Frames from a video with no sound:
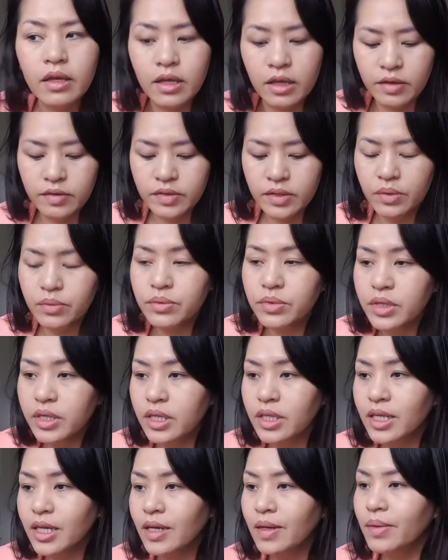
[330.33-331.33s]
Gives a
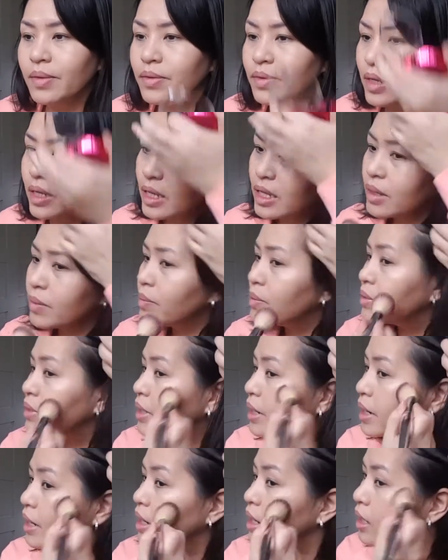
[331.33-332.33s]
really, really
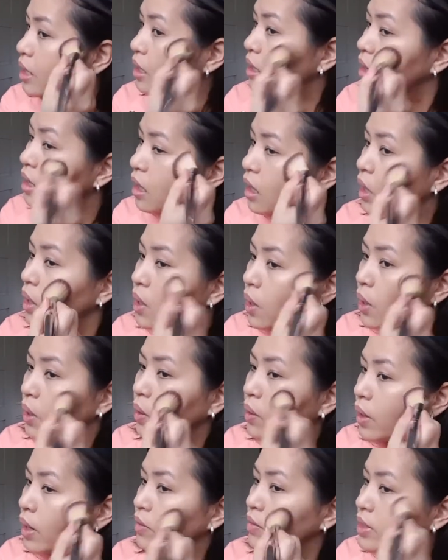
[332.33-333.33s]
pretty
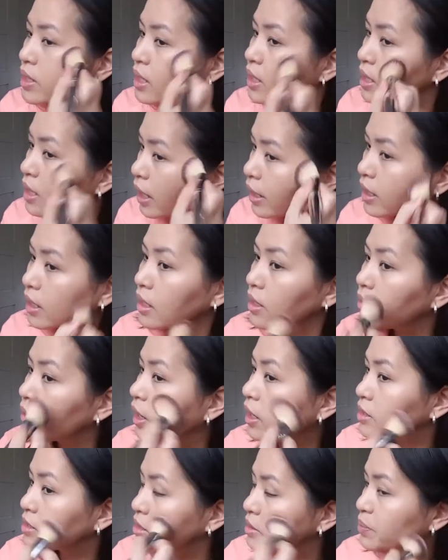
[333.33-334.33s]
glow. I really like it, you
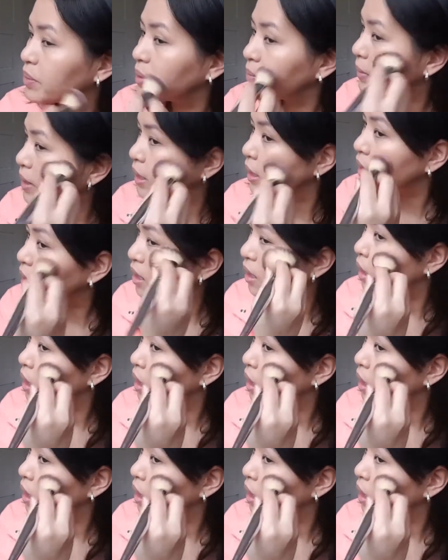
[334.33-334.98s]
guys. It's been my